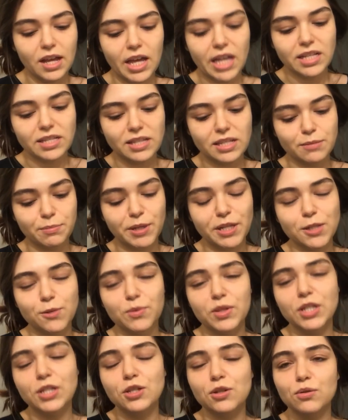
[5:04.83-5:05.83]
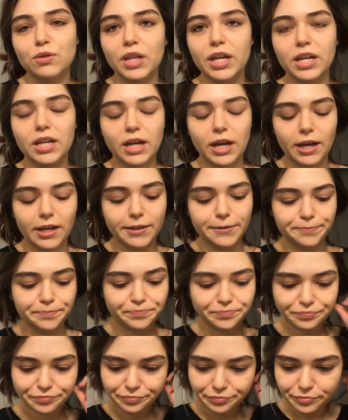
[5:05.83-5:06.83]
It's this place where they do like
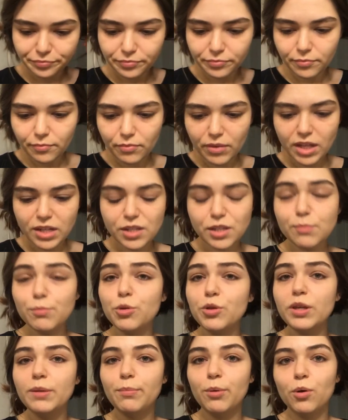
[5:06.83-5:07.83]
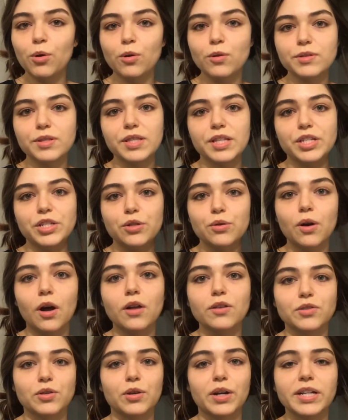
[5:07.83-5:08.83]
smoothie bowls, and they do
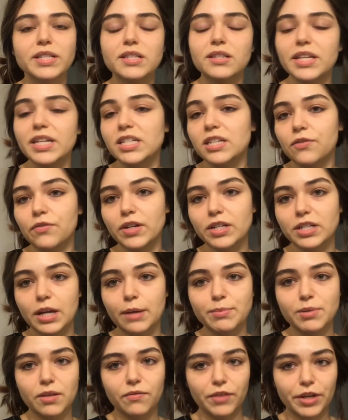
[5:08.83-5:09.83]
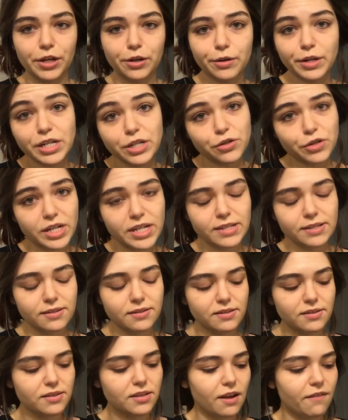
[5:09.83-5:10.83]
also kinds of like different types of like green drinks
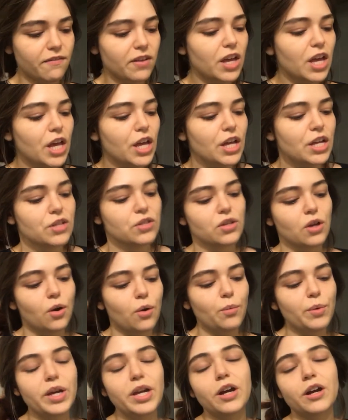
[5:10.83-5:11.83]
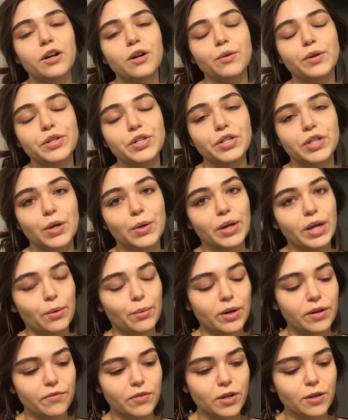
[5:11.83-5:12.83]
and stuff. So we are going to go get
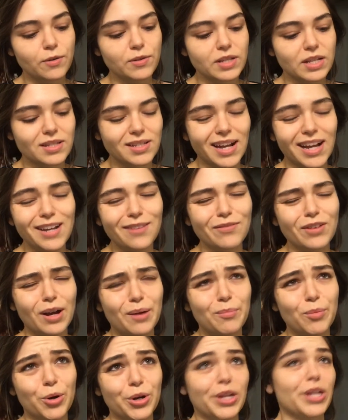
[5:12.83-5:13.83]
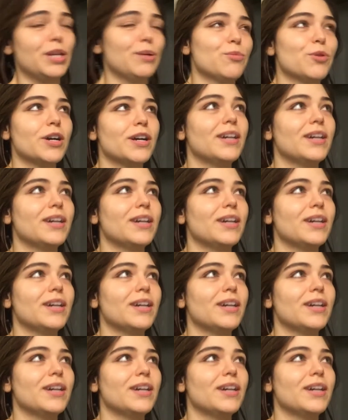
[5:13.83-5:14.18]
one of those. It's kind of not morning anymore.